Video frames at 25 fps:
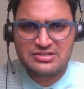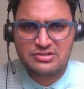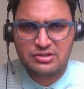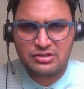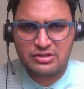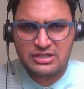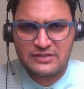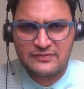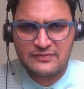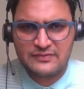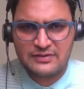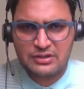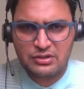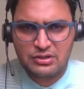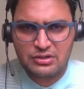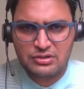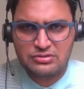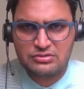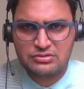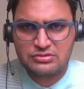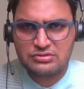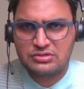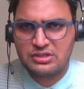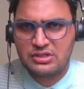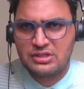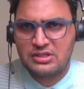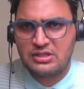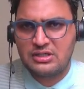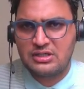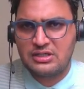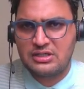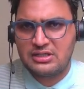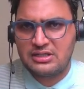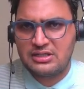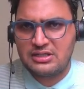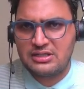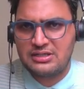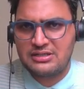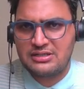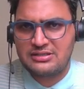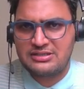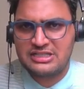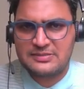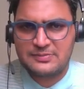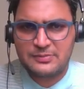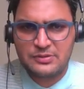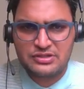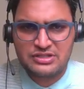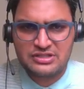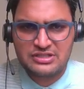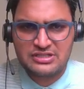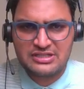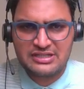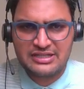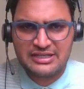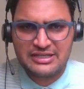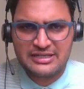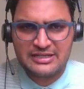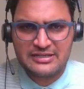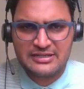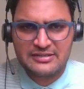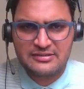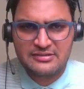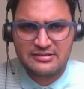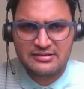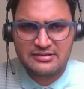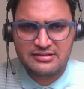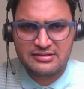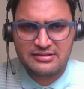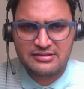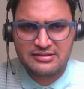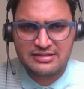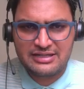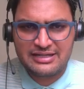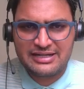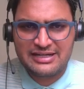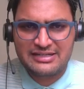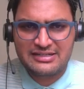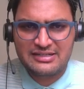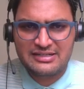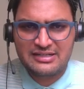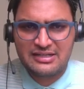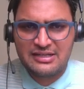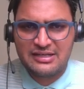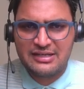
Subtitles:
So it will go to this position here, correct?